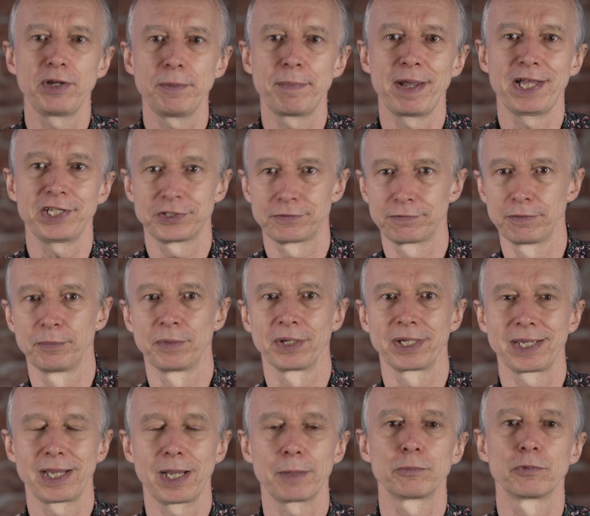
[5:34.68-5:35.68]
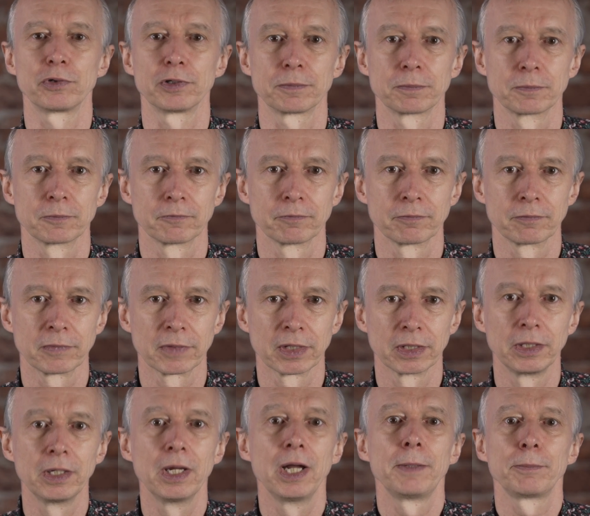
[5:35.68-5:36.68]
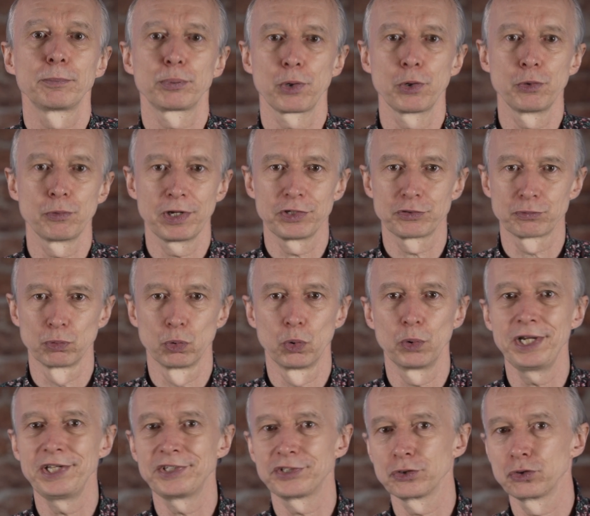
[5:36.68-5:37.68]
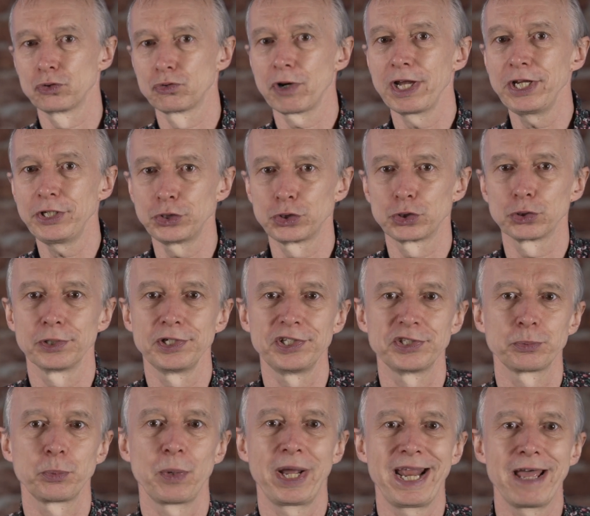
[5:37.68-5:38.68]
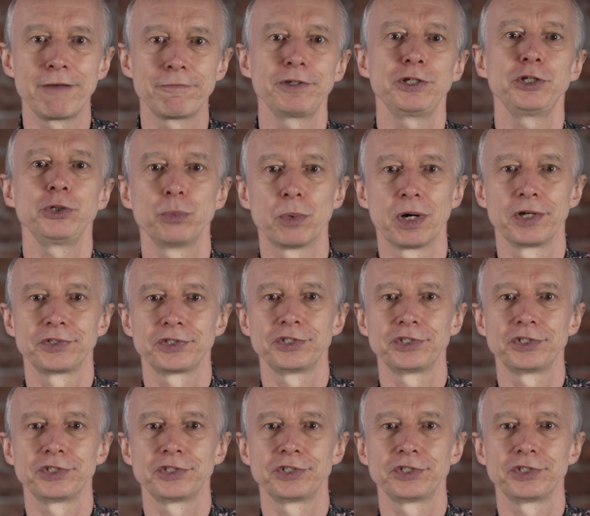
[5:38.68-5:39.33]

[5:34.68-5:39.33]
best from the camera. ProRes RAW is a great choice whenever you want